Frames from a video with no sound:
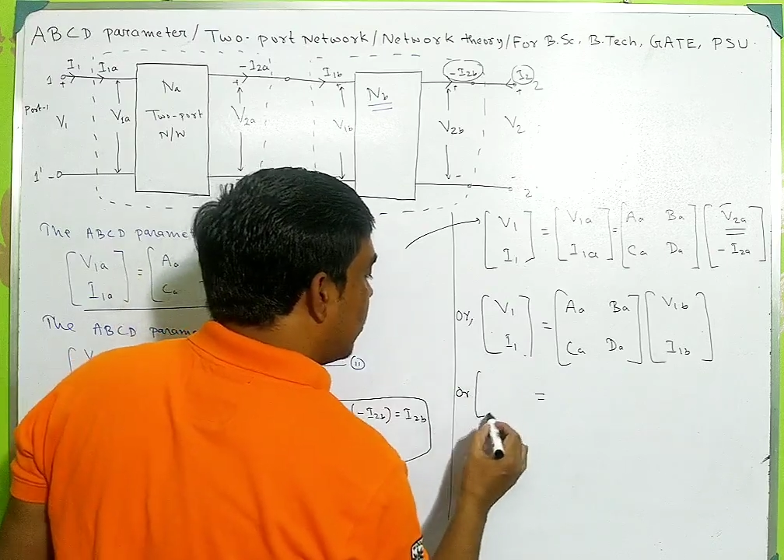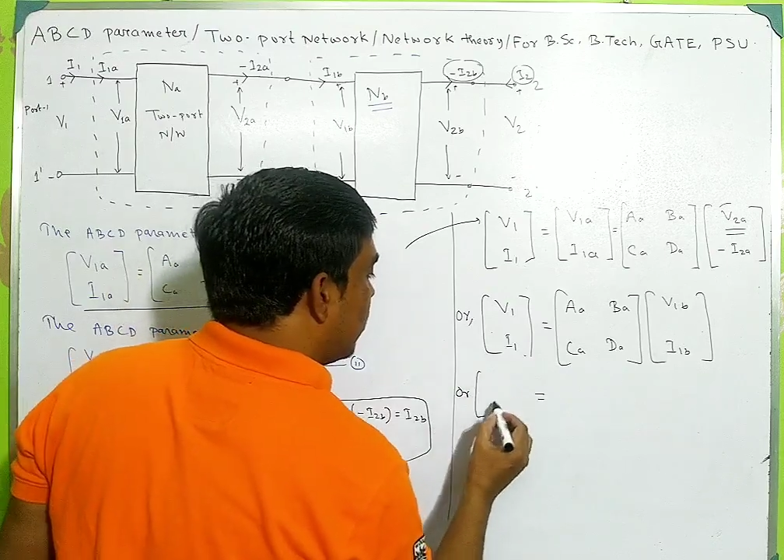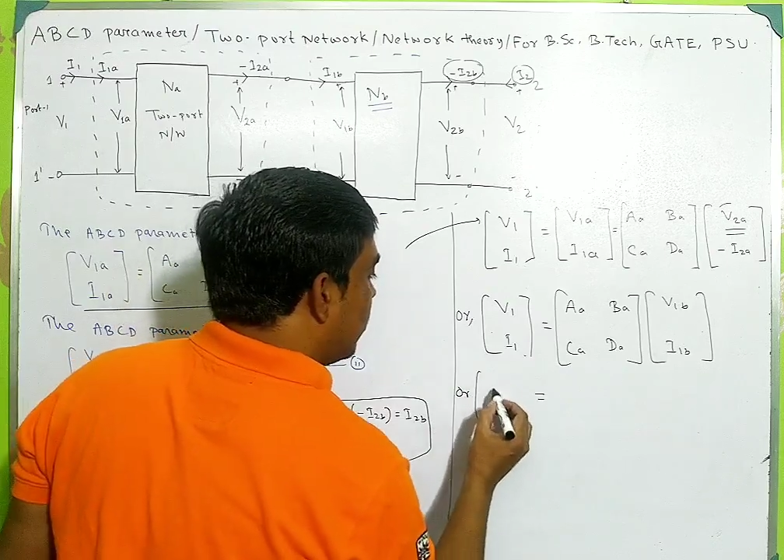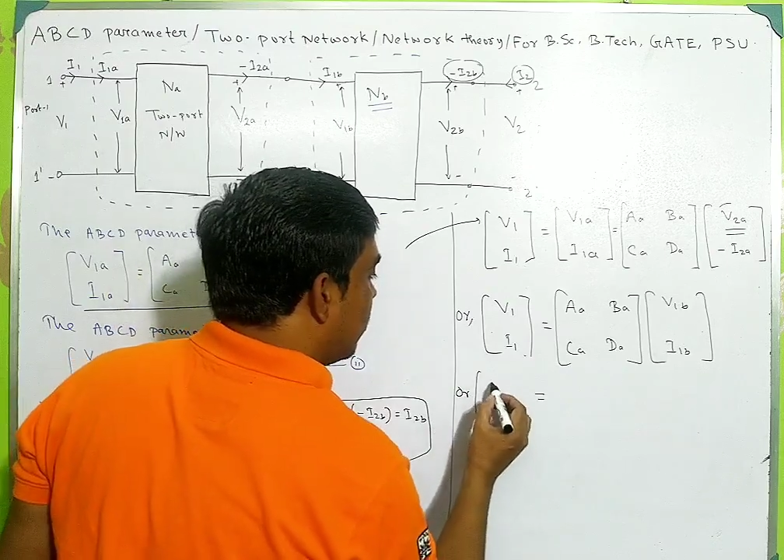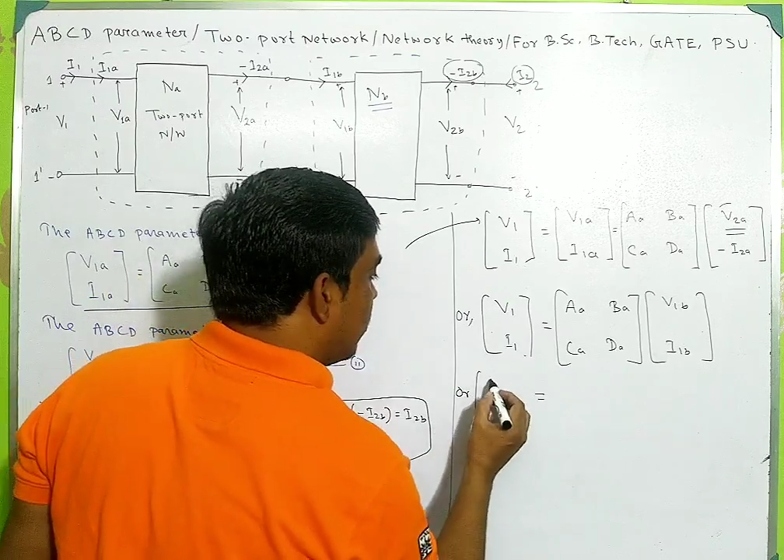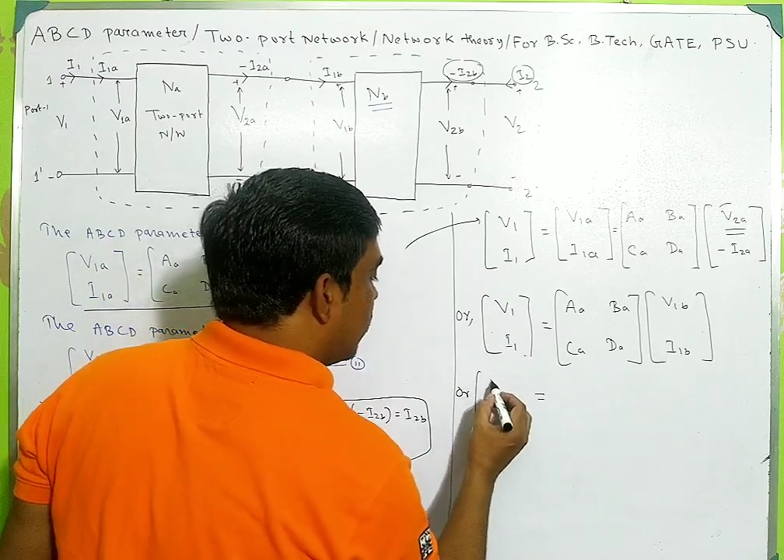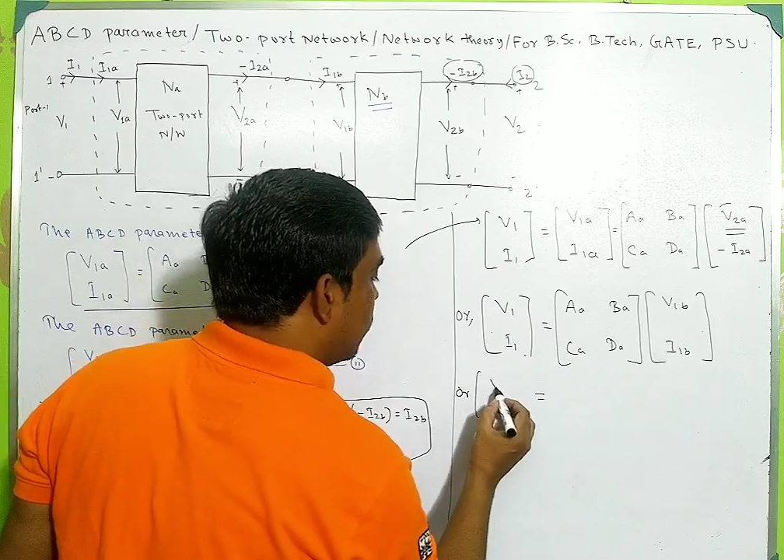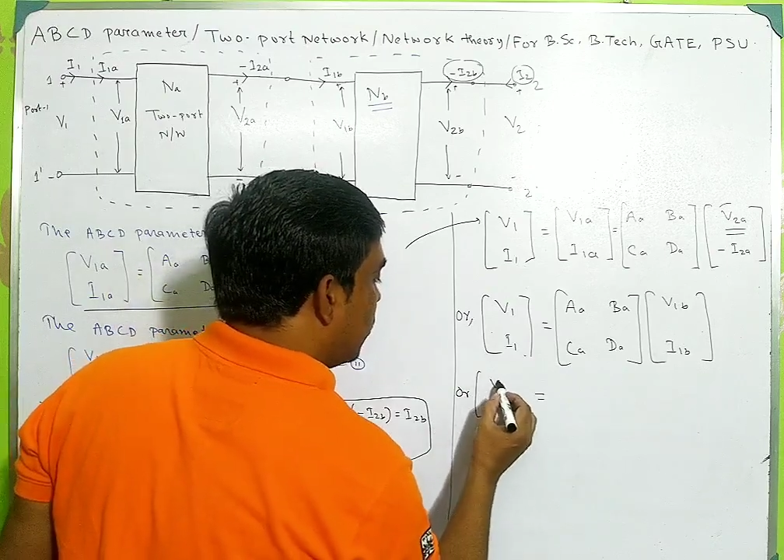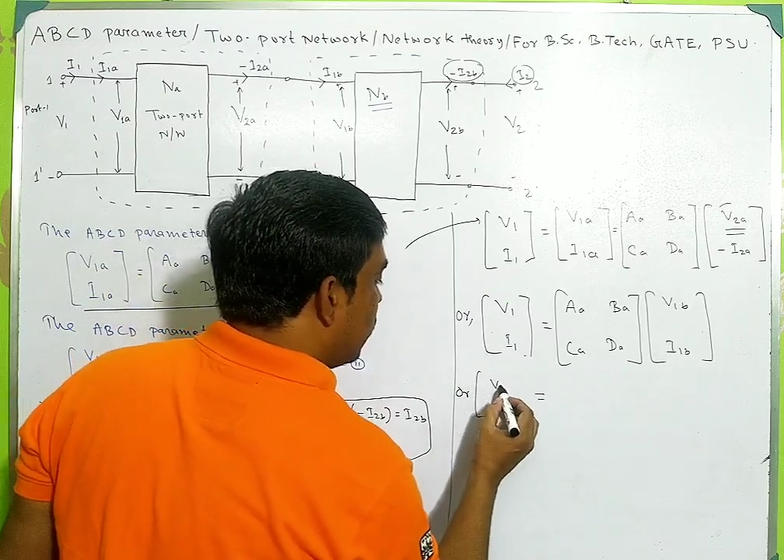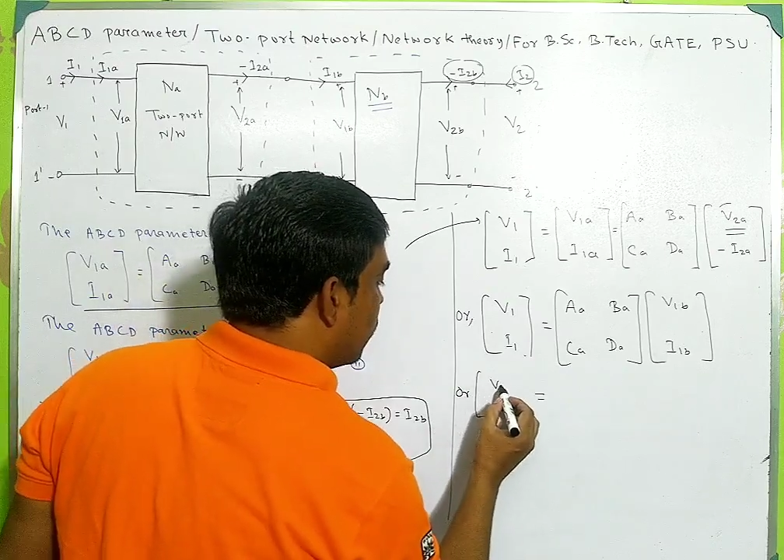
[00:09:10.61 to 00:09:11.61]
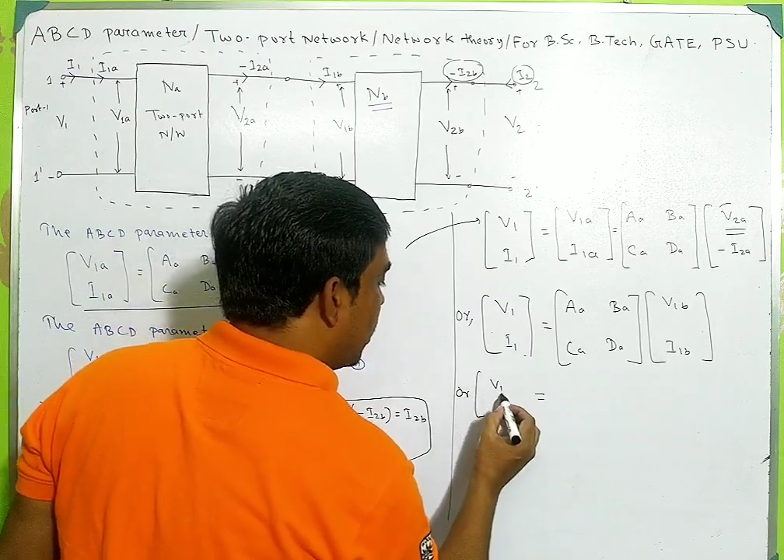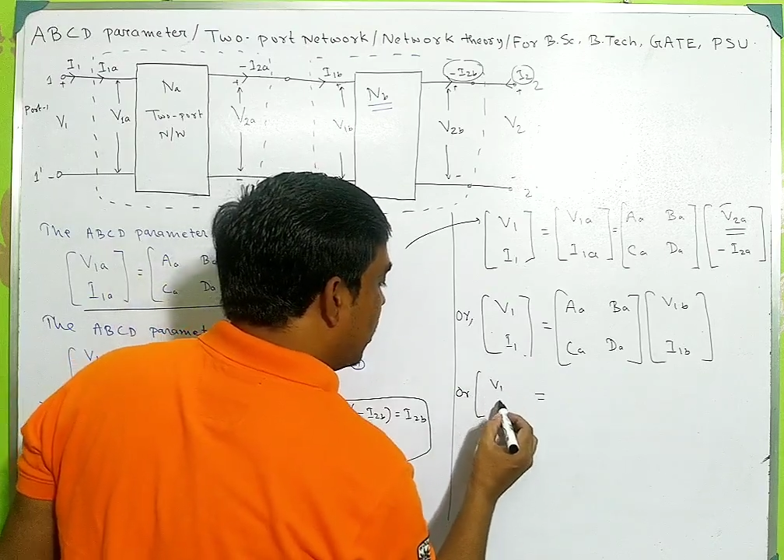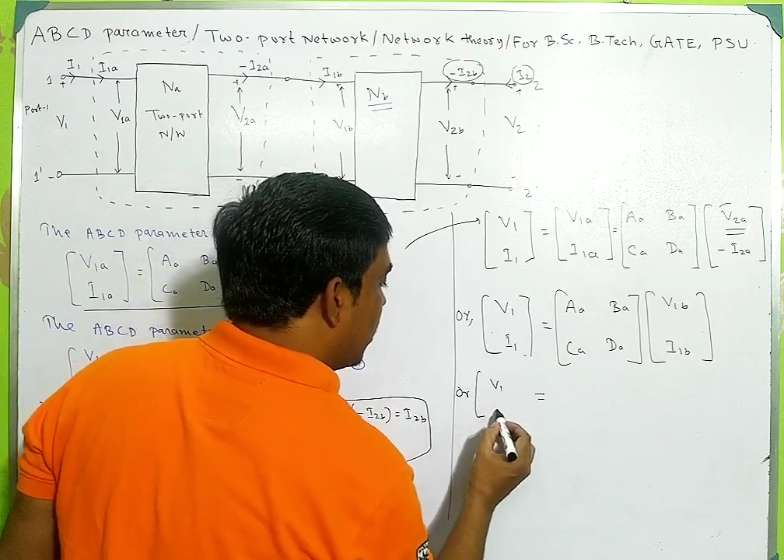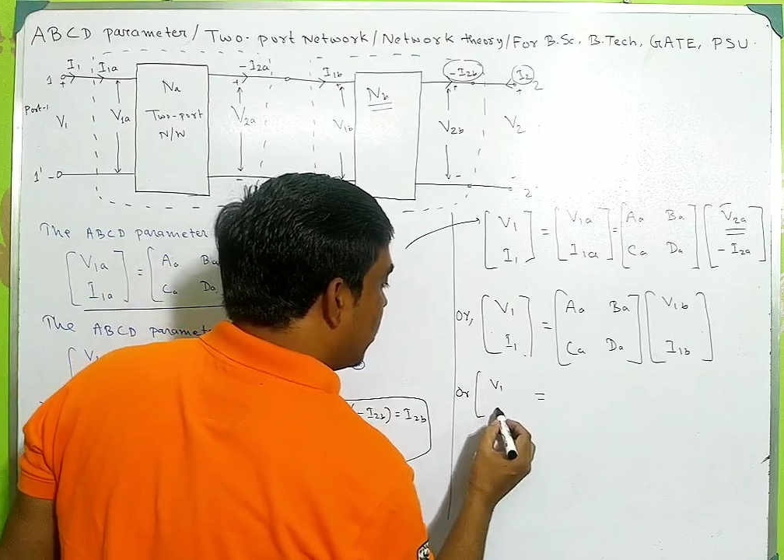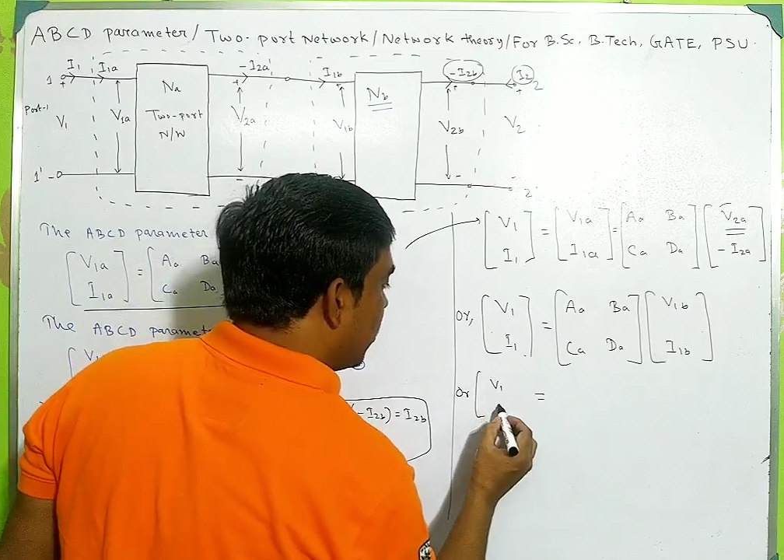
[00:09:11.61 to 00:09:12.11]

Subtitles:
this is V1,